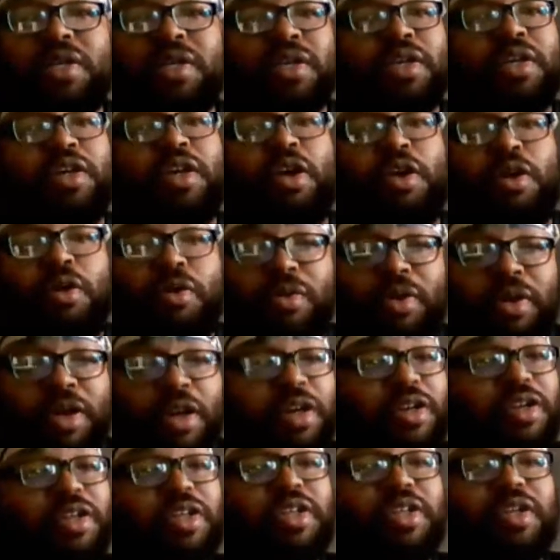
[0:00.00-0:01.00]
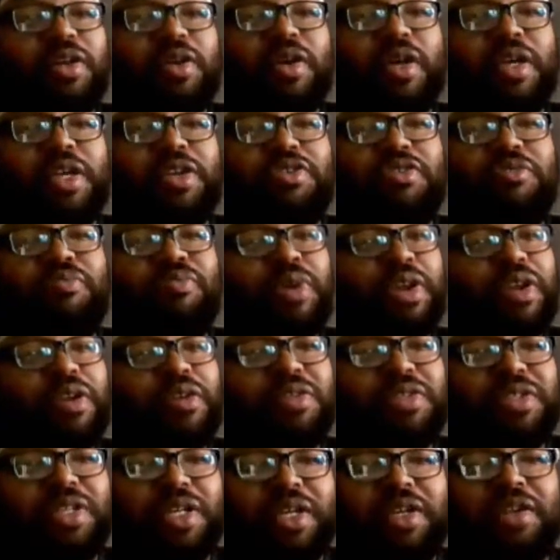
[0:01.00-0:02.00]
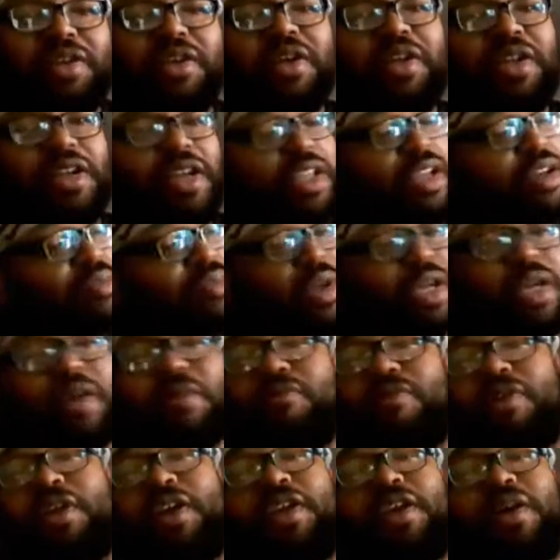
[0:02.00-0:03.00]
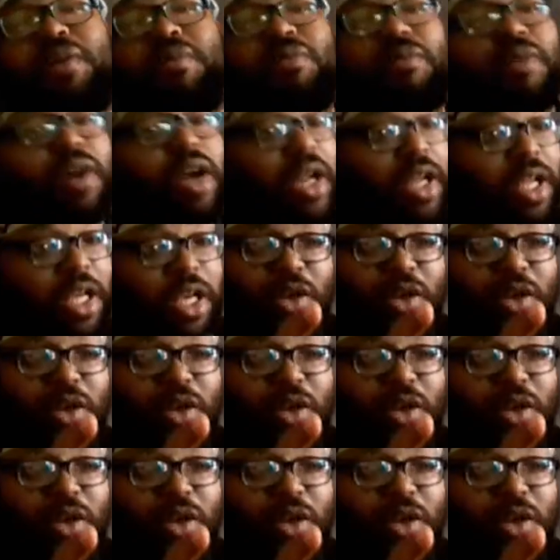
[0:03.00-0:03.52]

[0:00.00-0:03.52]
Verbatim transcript: You know, Eric, you know, Adrian Peterson, it's about him running upright.